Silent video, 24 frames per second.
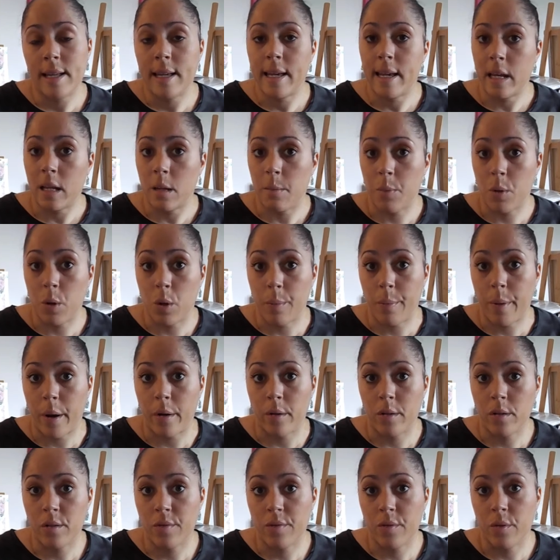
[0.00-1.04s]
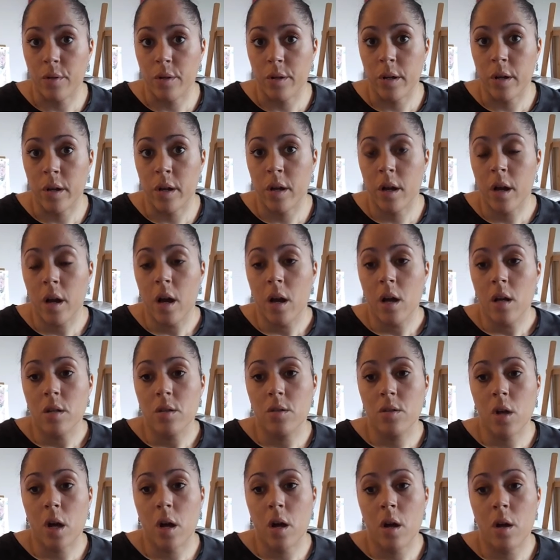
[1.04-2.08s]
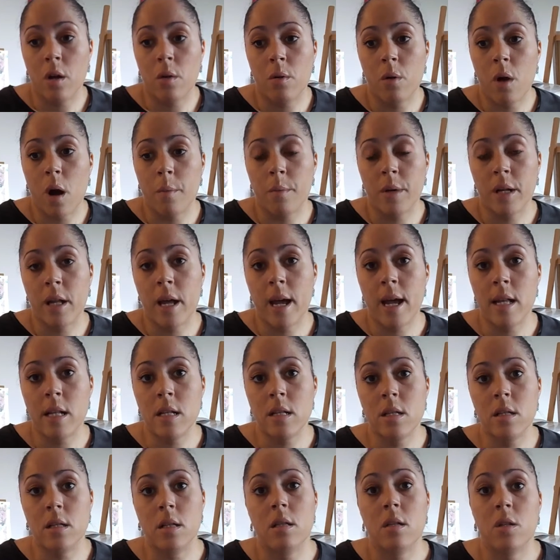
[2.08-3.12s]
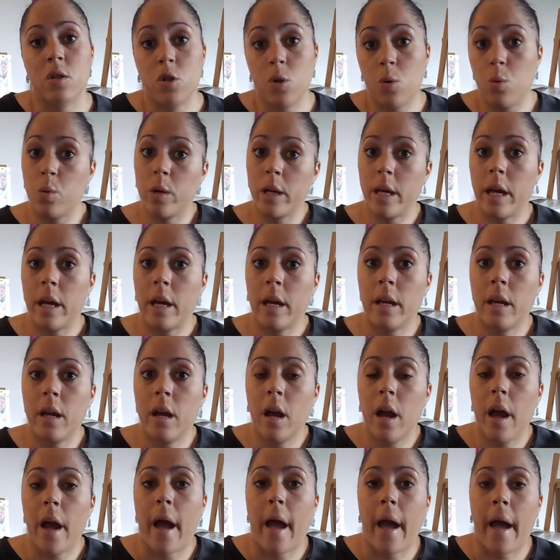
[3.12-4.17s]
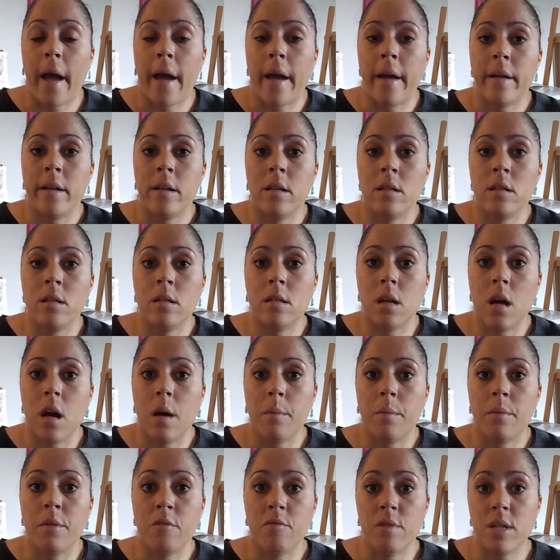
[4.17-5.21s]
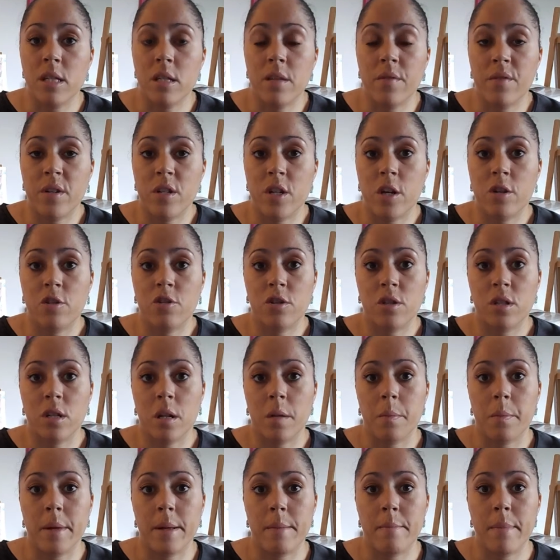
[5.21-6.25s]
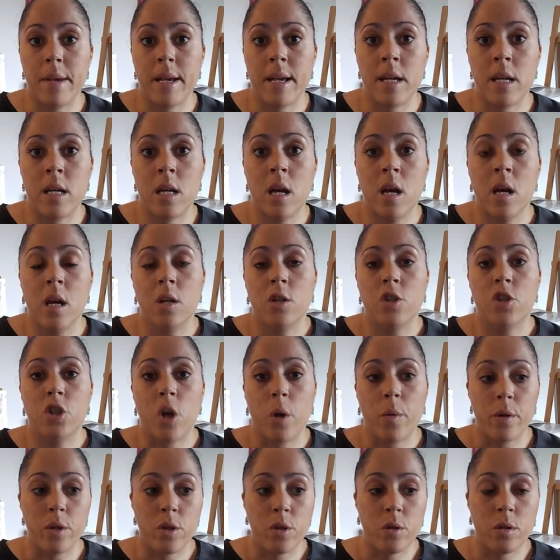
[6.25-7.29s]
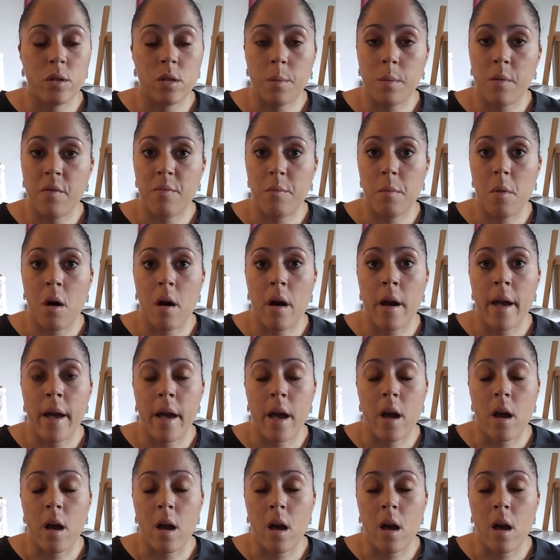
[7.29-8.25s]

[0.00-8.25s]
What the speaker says: in a blog post for you. So I'm going to end the talking, and the rest of the video is just going to be me showing you some of my